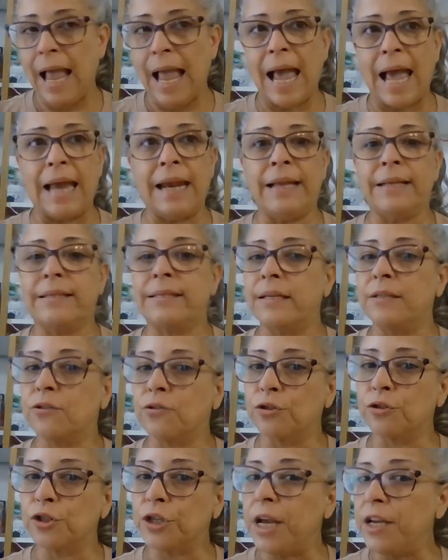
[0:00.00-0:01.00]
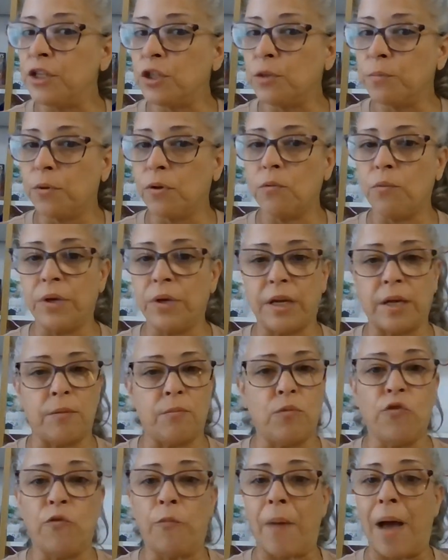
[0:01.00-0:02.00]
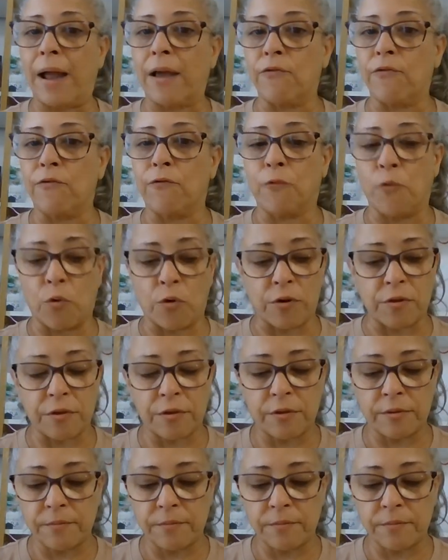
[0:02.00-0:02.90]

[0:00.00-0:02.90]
And it's interchangeable. We can move back and forth.